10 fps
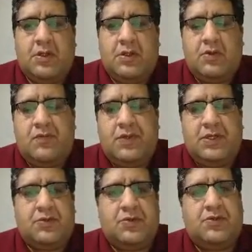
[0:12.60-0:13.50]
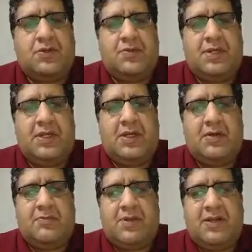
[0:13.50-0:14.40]
various social media
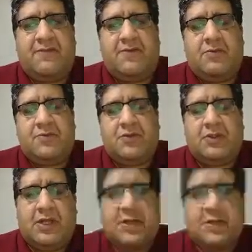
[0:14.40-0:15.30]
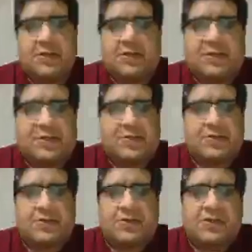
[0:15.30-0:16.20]
platforms, that certain
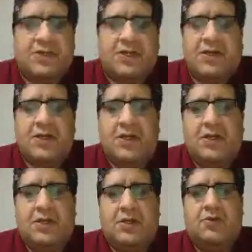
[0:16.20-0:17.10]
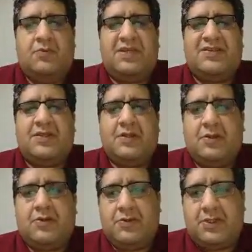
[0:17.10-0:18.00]
students are, mixing the
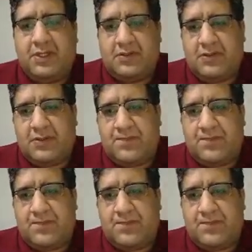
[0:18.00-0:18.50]
two things.